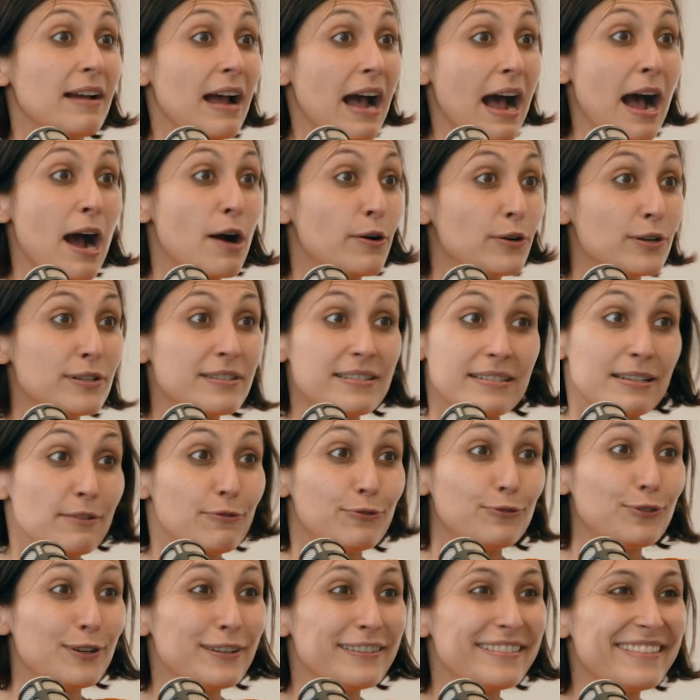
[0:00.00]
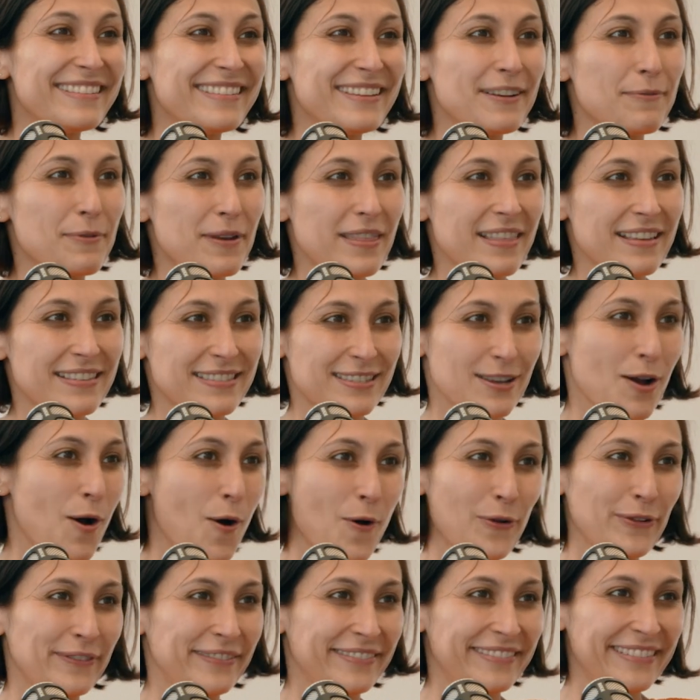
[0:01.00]
ours, different with its
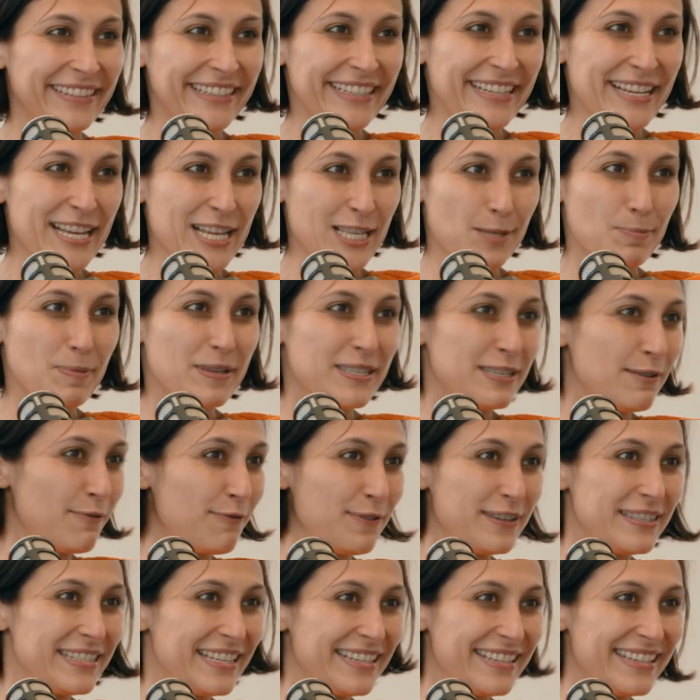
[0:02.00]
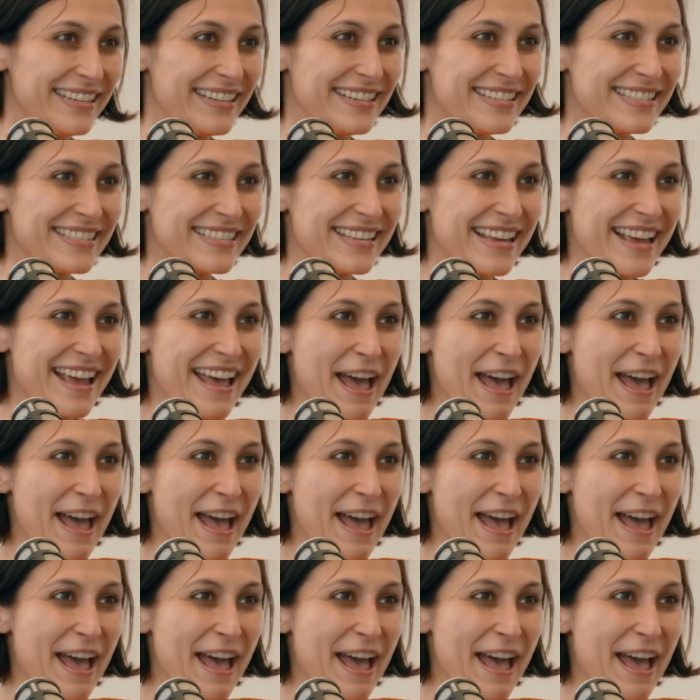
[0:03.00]
own specificities.